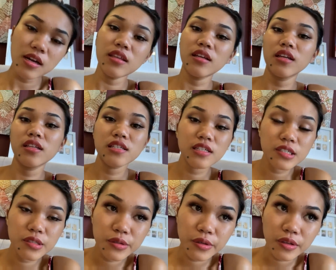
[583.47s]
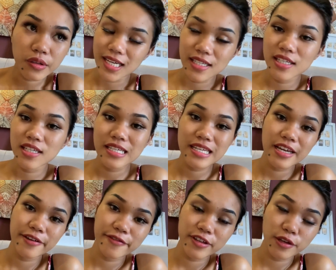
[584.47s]
and then I didn't take
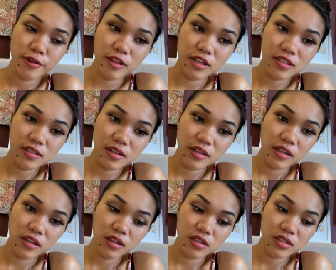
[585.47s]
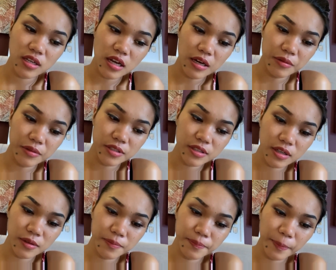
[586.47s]
a video last night because I was
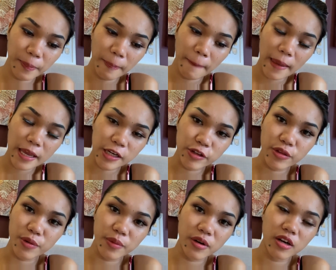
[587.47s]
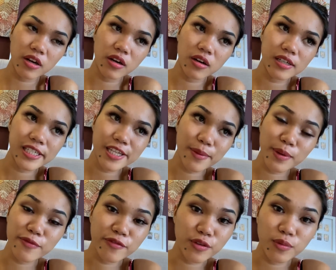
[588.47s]
there were some
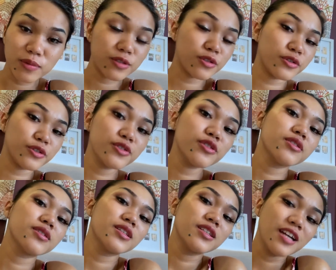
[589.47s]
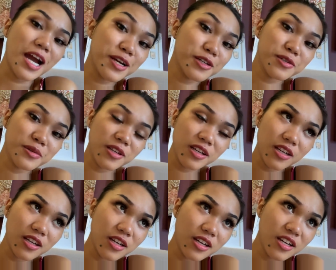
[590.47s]
influencers actually,
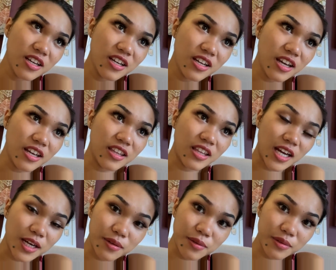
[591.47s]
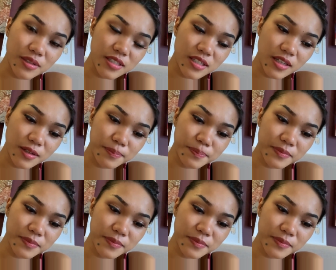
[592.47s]
and I was I